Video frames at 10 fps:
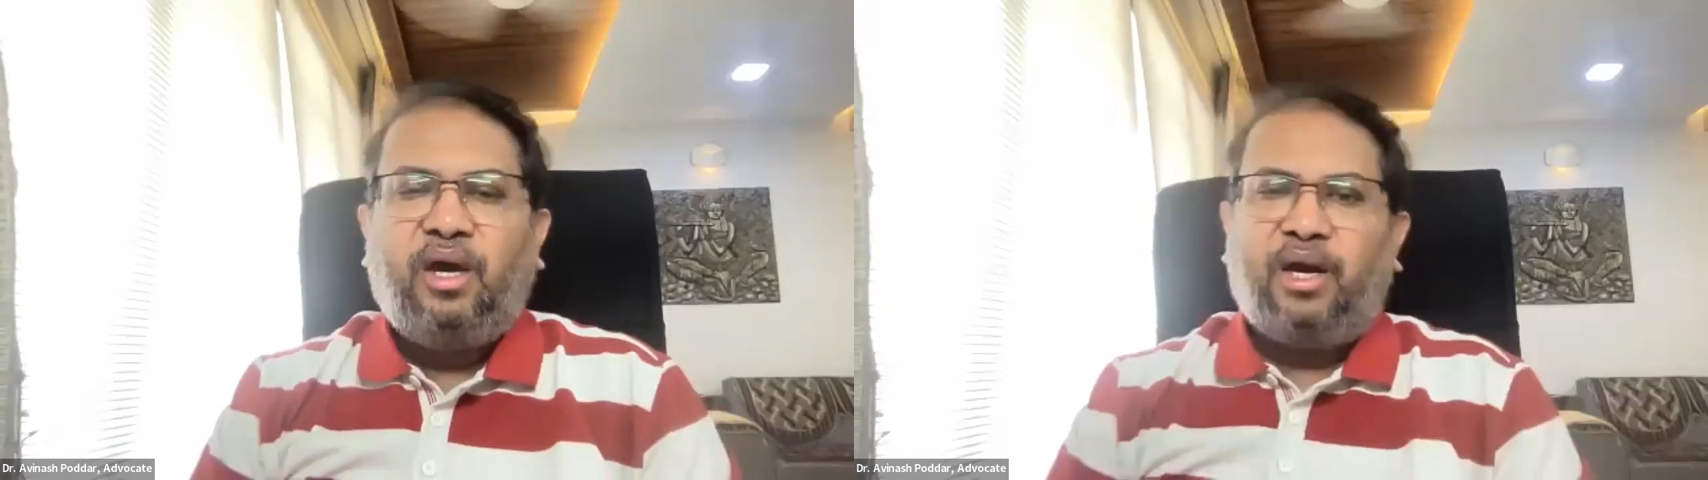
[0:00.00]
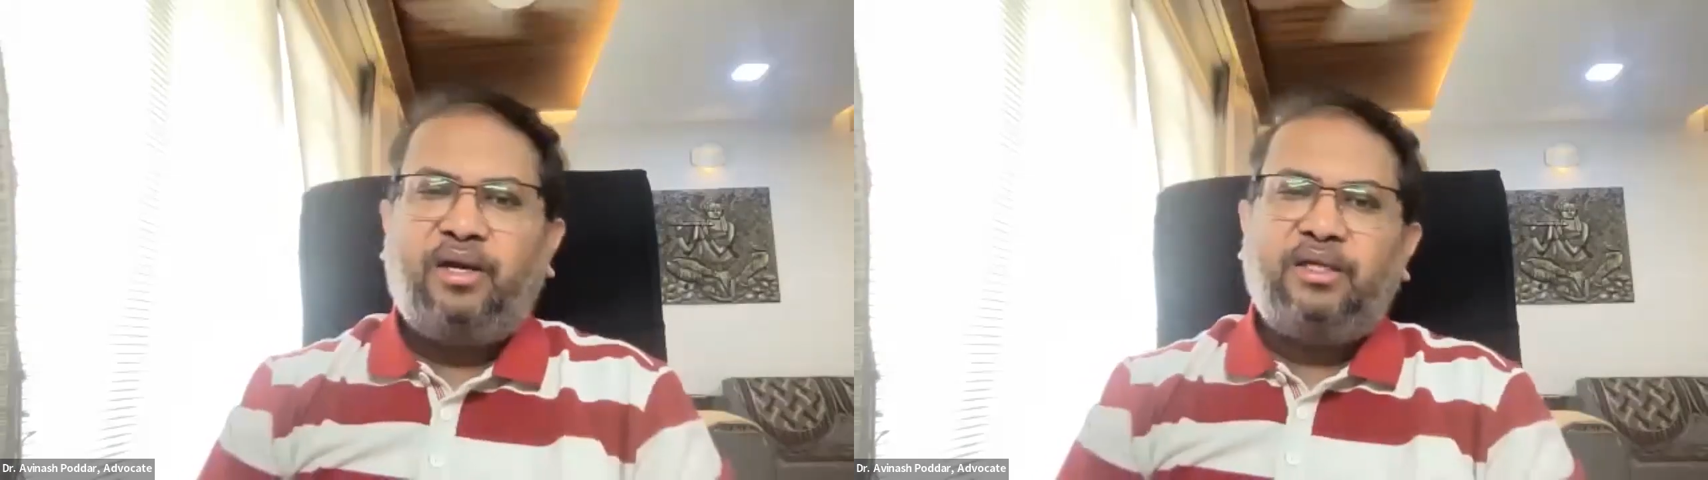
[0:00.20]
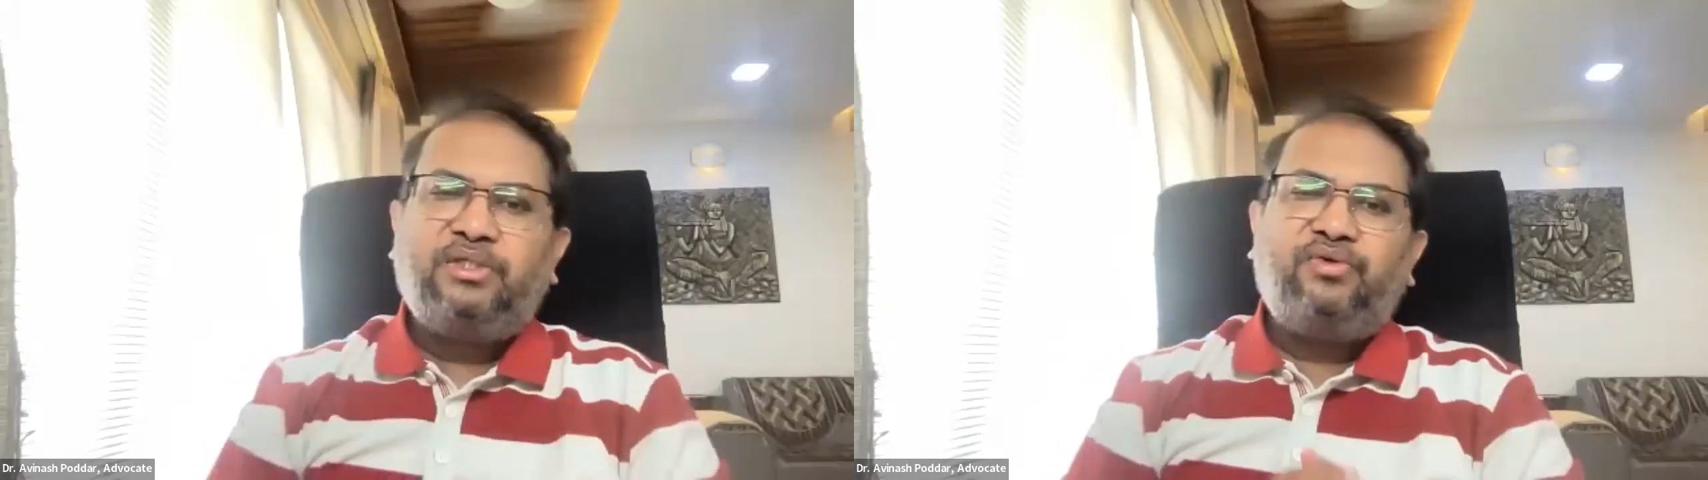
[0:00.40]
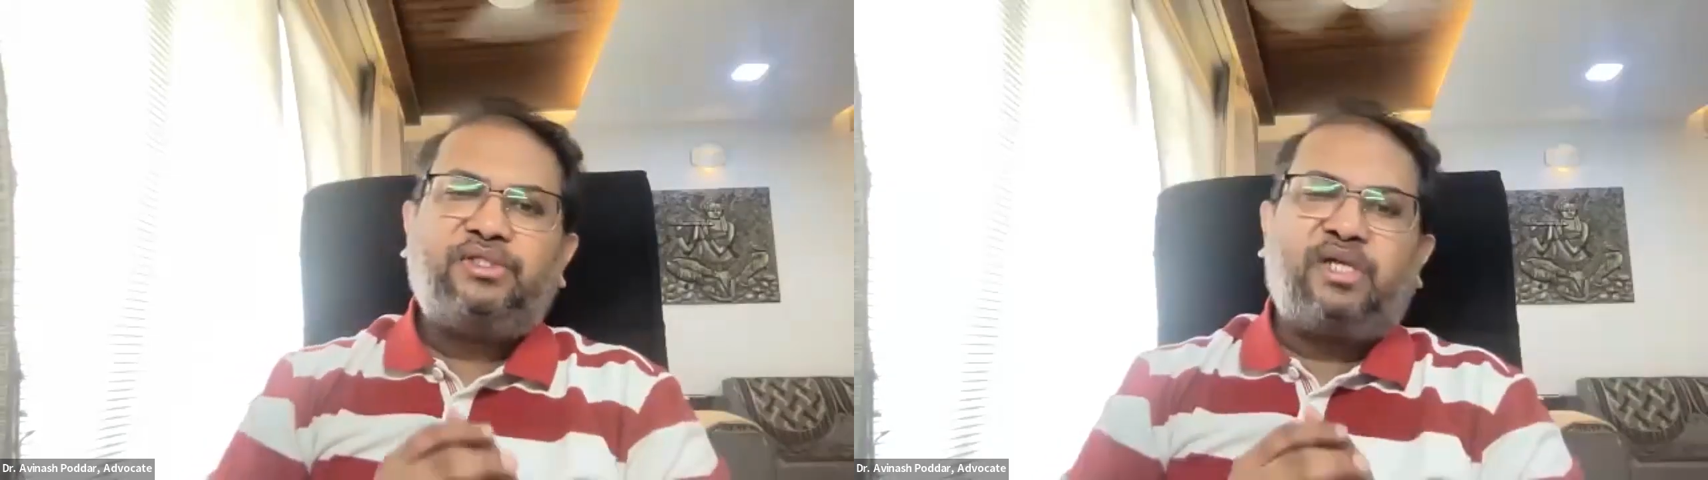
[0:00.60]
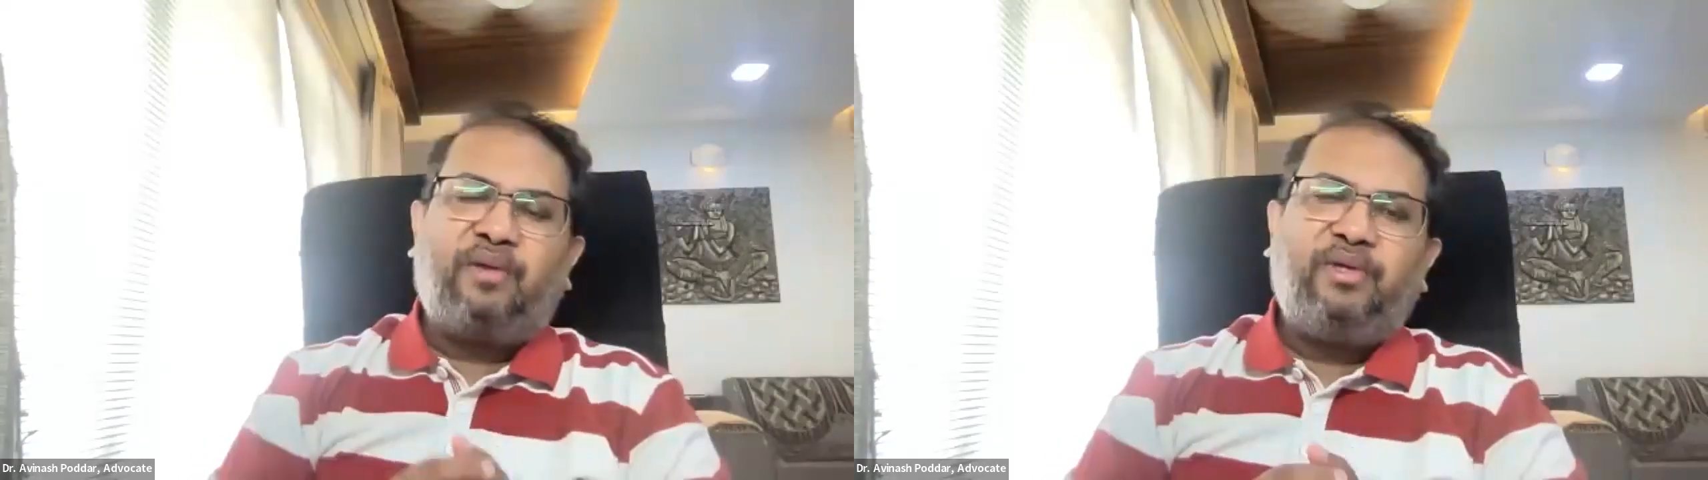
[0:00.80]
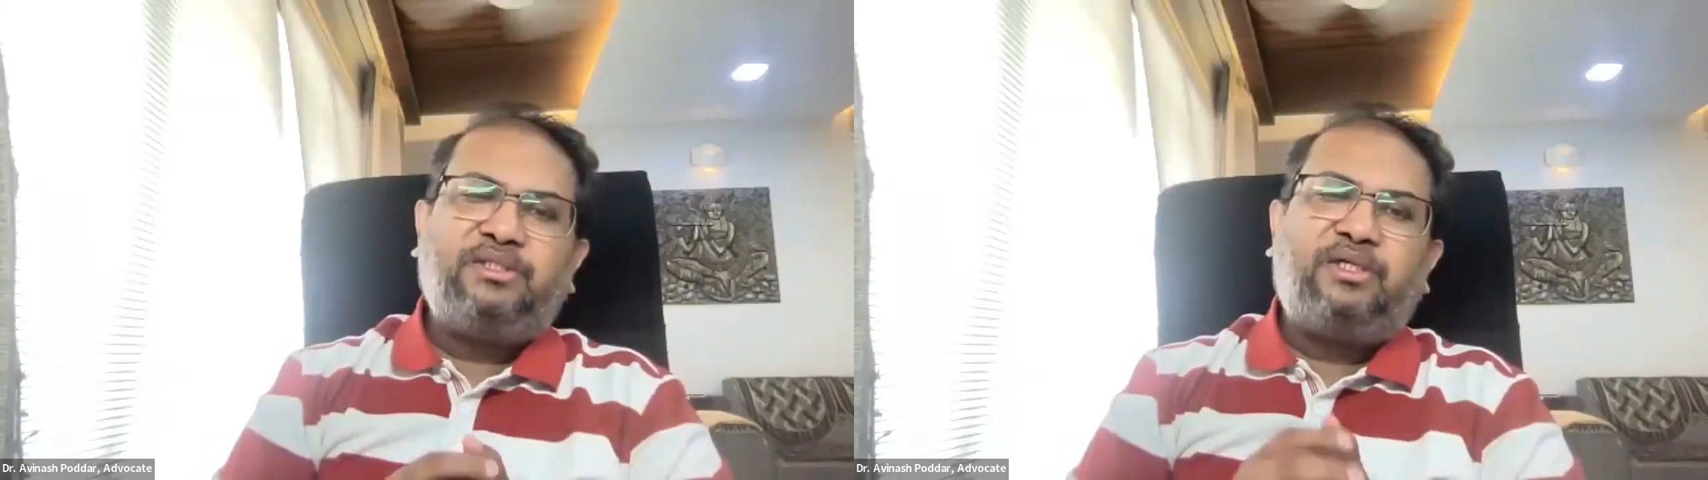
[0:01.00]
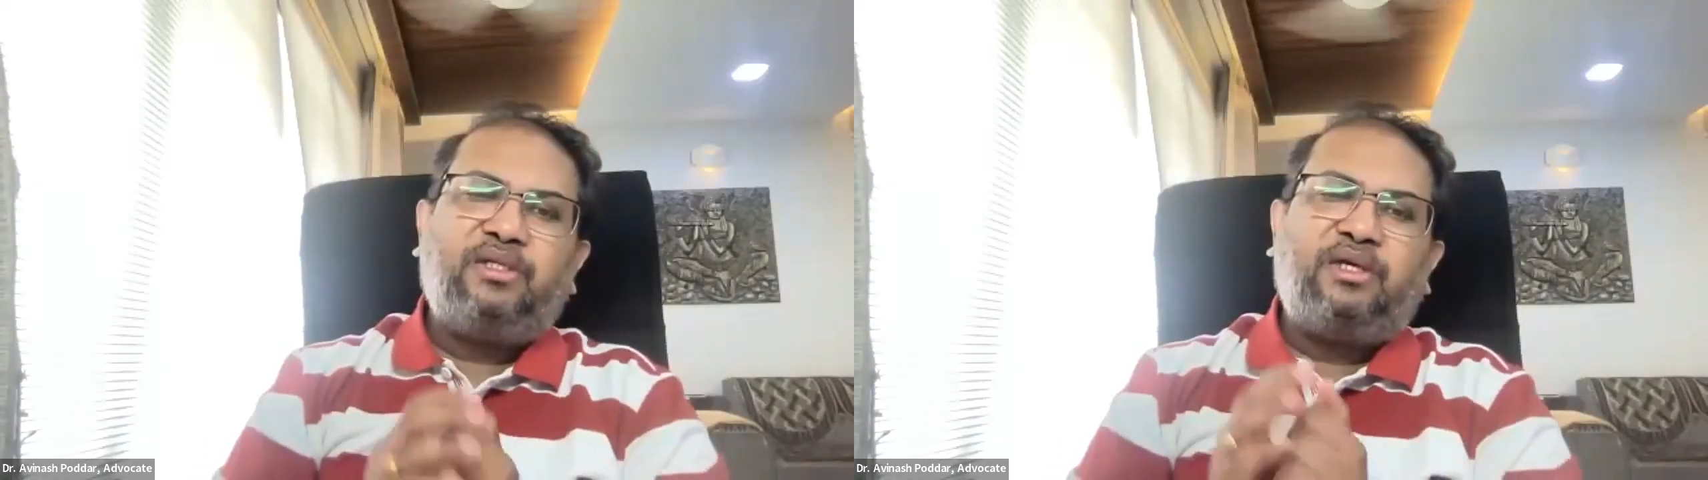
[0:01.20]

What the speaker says: unless you establish that